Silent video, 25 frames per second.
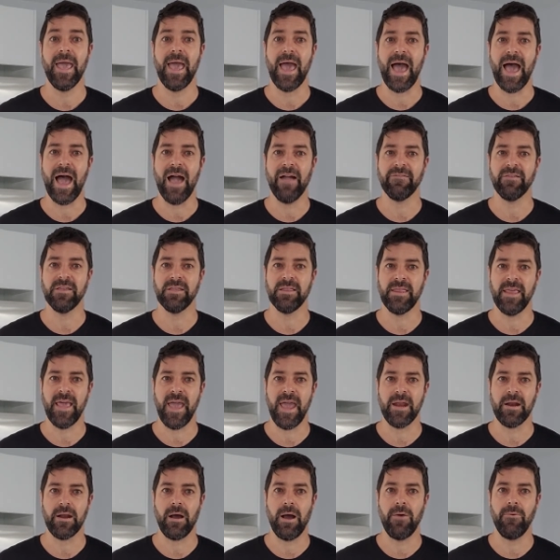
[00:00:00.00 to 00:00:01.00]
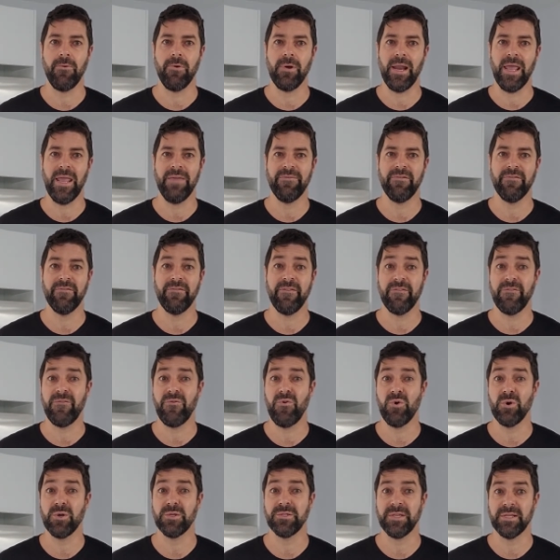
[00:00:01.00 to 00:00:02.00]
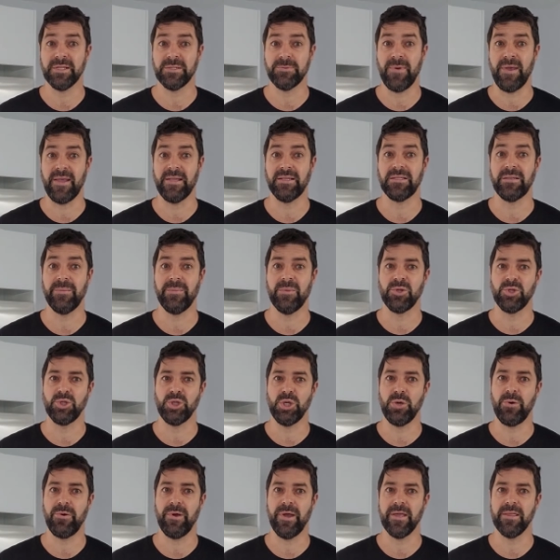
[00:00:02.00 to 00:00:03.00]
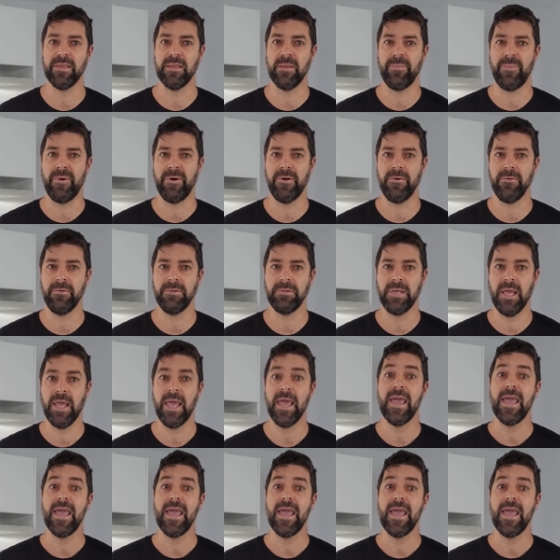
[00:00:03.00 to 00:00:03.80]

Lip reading: After that I will leave it for 4 to 6 weeks to mature in the bottles,